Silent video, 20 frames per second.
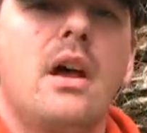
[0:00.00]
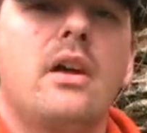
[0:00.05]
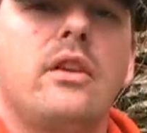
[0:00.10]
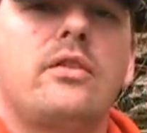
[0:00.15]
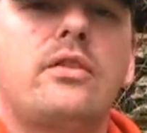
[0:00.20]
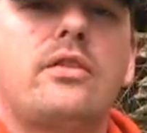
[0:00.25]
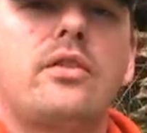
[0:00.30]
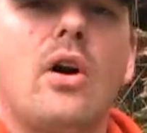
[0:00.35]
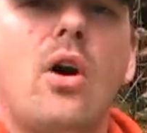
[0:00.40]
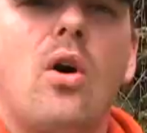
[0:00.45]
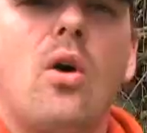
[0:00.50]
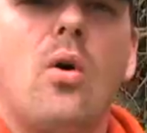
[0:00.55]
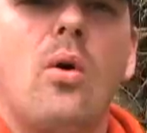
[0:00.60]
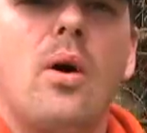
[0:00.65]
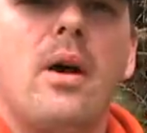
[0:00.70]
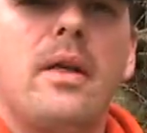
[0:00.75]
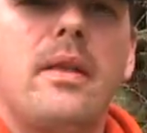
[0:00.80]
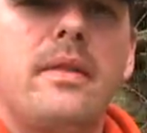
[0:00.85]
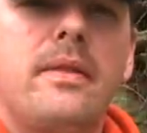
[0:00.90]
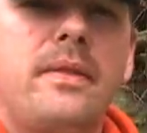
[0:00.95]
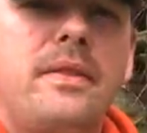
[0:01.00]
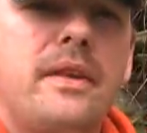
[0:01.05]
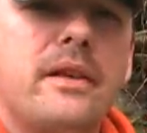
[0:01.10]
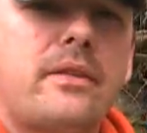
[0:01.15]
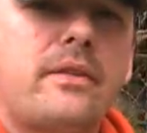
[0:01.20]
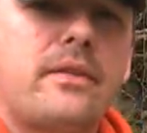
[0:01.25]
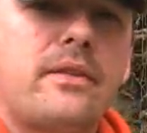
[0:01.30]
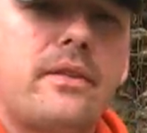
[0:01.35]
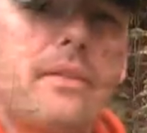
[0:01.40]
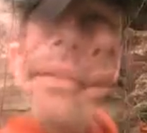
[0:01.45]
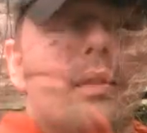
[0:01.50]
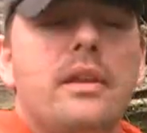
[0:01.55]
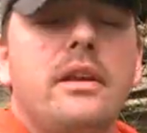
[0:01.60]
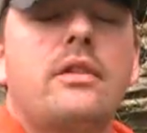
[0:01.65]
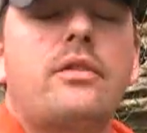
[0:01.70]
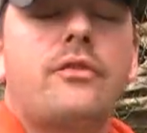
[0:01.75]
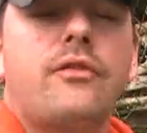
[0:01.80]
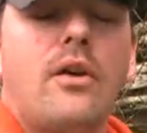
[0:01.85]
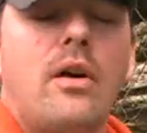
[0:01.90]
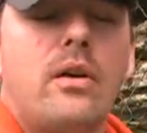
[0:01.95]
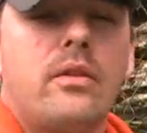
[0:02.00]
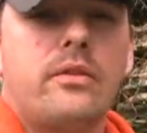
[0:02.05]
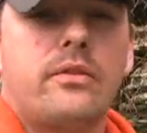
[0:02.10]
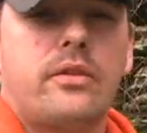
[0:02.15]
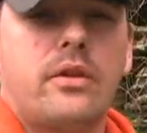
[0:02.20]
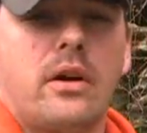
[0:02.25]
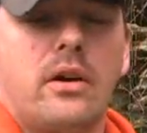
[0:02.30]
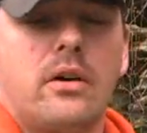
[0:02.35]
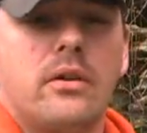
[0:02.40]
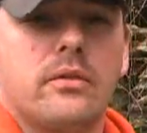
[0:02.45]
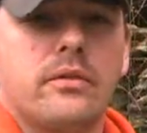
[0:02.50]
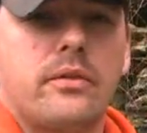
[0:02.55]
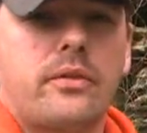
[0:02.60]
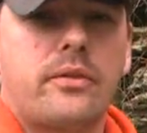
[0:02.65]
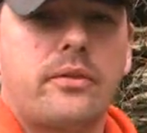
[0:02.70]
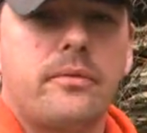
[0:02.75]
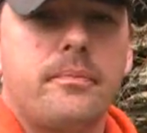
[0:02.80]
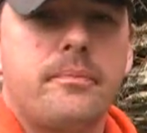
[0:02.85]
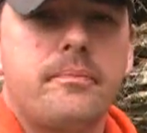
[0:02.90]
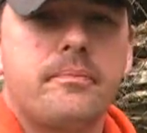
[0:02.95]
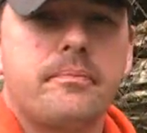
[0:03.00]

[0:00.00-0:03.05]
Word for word: So this, so these fault zones